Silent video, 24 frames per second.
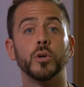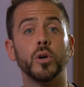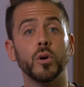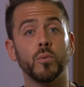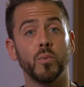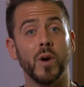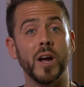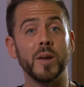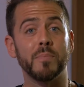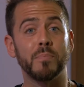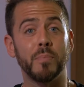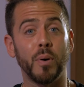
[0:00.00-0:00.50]
You
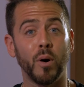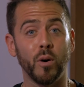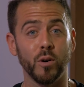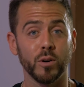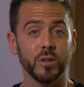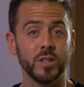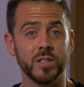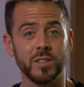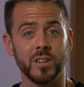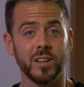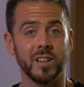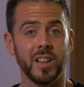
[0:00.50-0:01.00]
could write
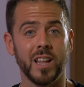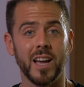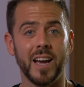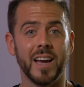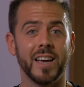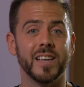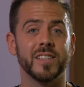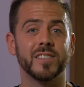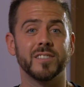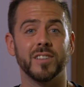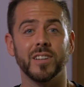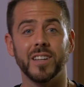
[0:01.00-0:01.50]

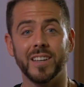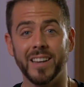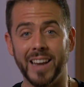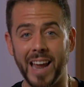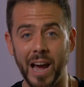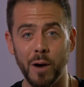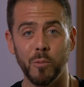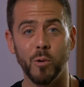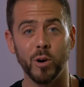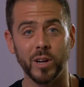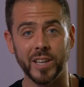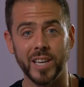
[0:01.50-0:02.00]
personalized
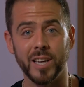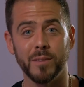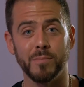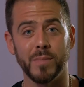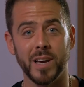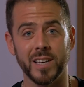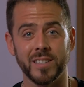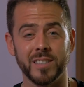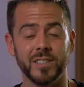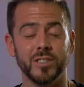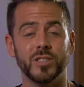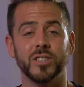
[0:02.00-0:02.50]
networking
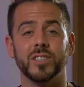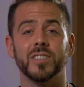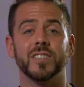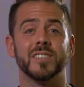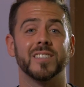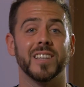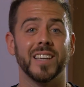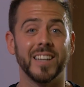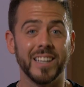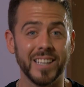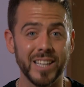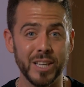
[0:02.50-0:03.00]

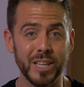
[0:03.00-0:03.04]
messages and